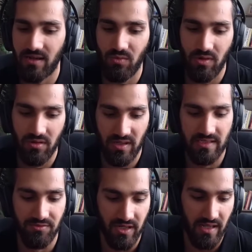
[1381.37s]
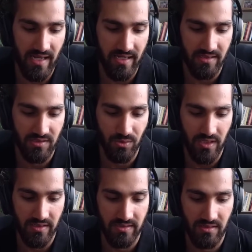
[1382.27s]
like one of the things I realized
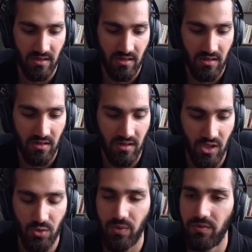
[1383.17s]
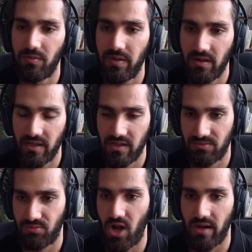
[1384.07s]
was, we were building
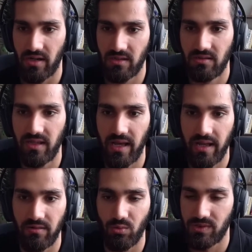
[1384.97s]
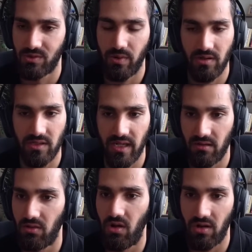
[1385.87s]
this product that was going to take
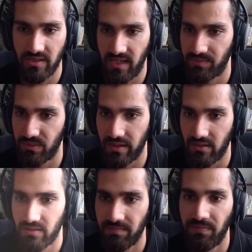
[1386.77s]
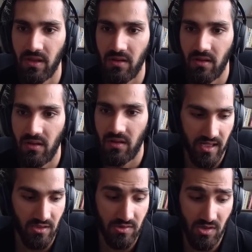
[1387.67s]
a long time to build.
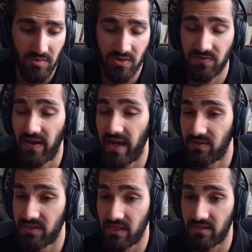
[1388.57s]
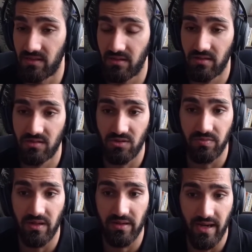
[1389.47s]
It took us almost 5 to 6 years to
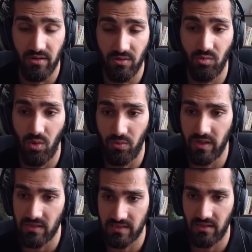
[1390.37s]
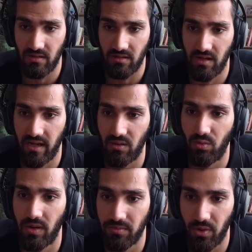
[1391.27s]
build out what we considered like a
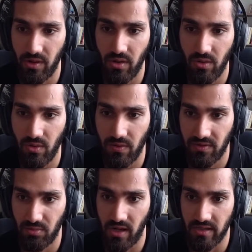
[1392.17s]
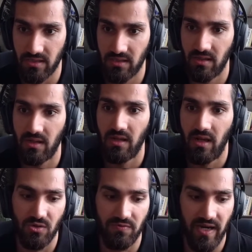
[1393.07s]
1.0 of the product.
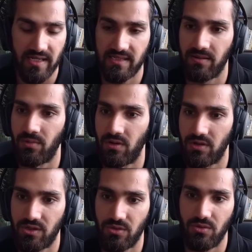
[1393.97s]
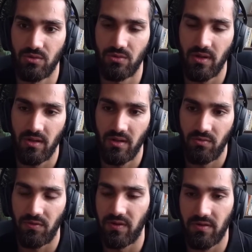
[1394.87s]
So very similar to
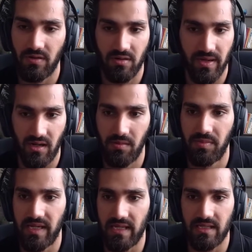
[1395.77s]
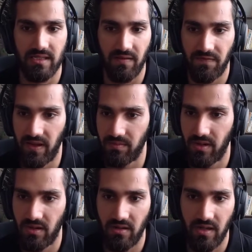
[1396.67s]
what we've heard about companies like
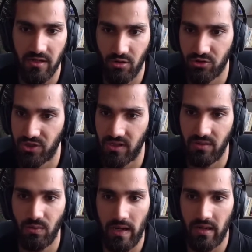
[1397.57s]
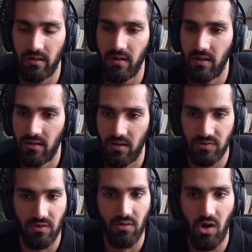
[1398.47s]
Figma and Notion, where there
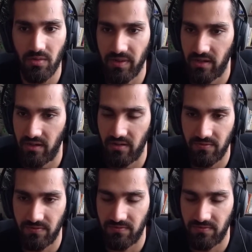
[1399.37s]
was a long period of